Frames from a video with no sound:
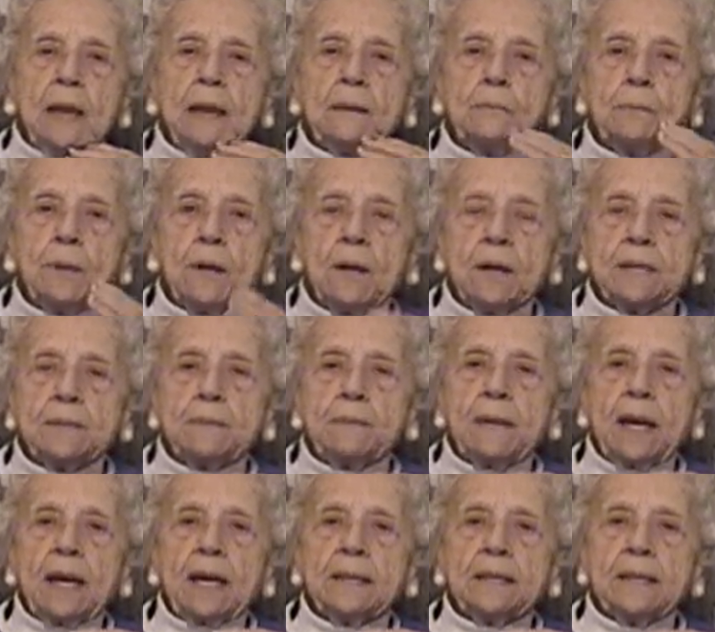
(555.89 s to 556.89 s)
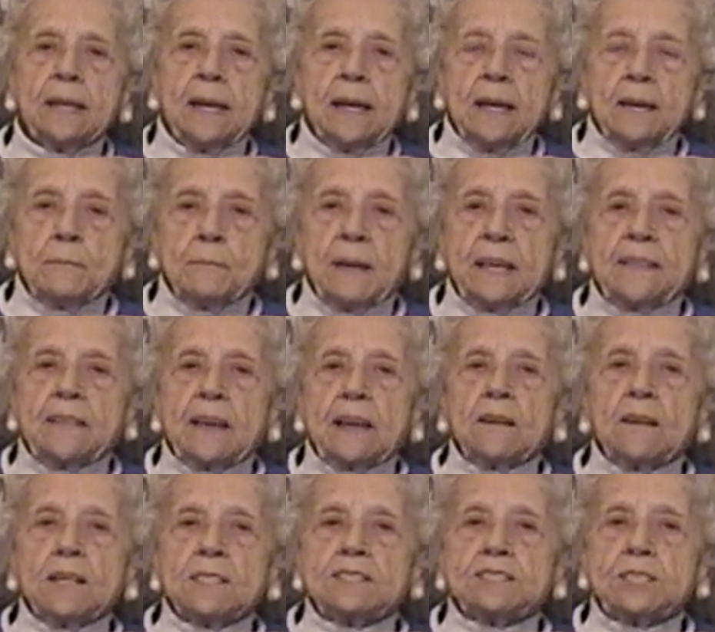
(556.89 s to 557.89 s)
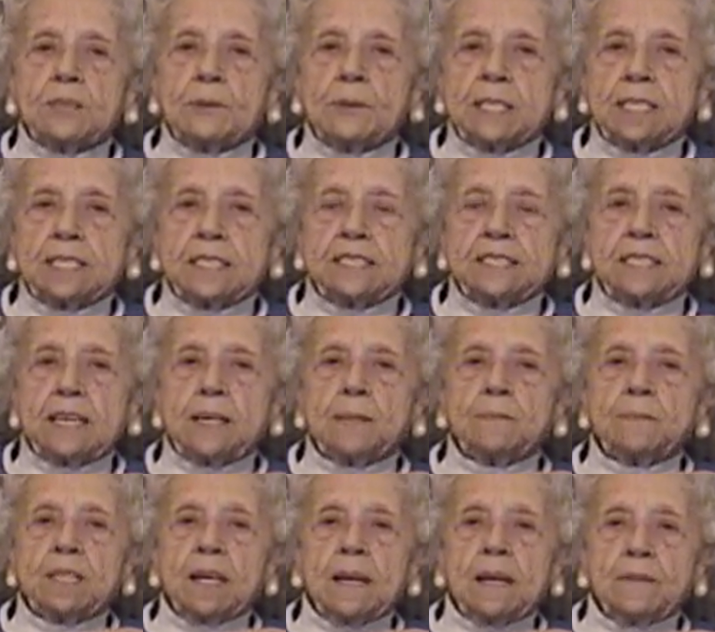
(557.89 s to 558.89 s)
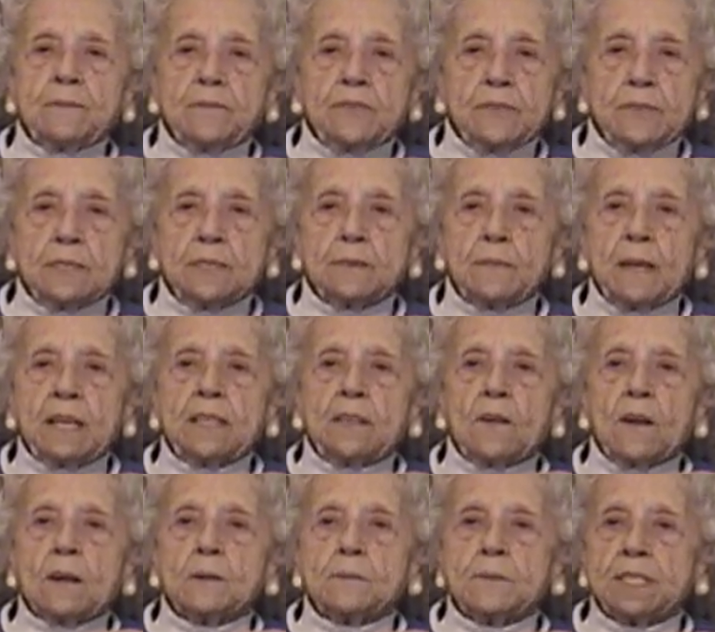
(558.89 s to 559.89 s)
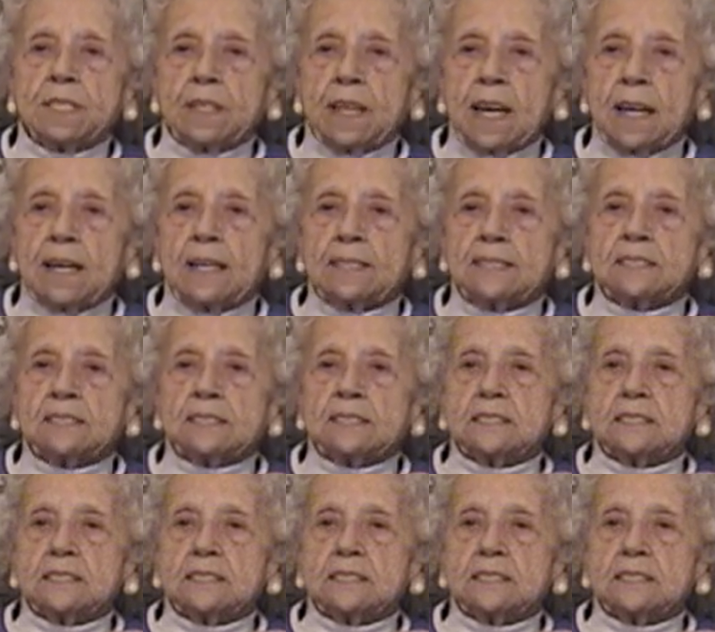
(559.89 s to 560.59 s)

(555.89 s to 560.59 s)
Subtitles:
and brought him back. But they also at the same time filled my car with gas,